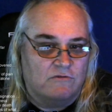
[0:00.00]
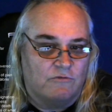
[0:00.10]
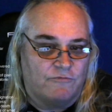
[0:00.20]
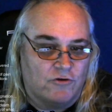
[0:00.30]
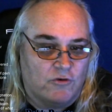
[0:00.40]

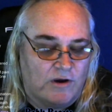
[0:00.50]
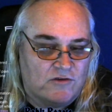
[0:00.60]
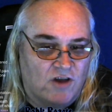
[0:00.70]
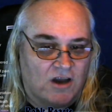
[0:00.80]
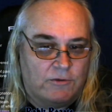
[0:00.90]
Referring to what I
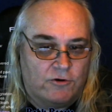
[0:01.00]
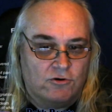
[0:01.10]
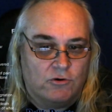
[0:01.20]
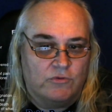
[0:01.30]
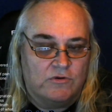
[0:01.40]
was talking about
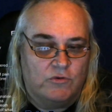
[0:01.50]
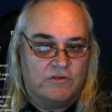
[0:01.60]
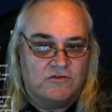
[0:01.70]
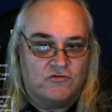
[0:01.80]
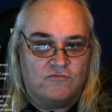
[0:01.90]
earlier
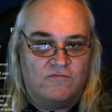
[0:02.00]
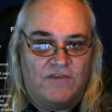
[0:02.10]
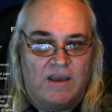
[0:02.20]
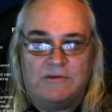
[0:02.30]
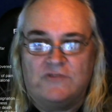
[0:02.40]
with his
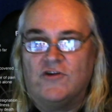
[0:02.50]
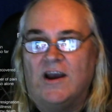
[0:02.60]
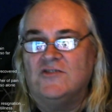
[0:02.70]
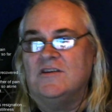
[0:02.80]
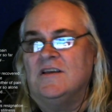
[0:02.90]
family
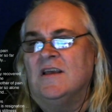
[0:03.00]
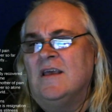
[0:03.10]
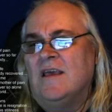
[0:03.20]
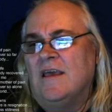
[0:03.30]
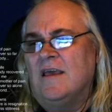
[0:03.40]
tragedy.
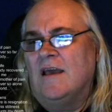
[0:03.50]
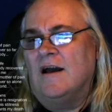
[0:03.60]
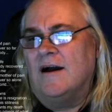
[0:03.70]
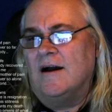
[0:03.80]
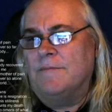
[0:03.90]

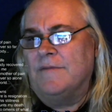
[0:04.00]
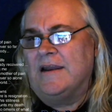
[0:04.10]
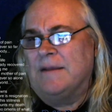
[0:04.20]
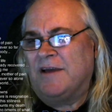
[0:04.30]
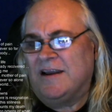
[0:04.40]

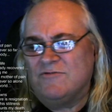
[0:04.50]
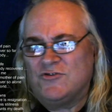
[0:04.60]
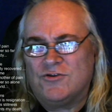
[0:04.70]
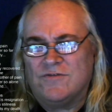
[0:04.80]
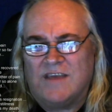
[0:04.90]
And I'm not even
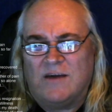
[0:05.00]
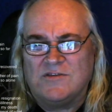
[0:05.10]
sure if that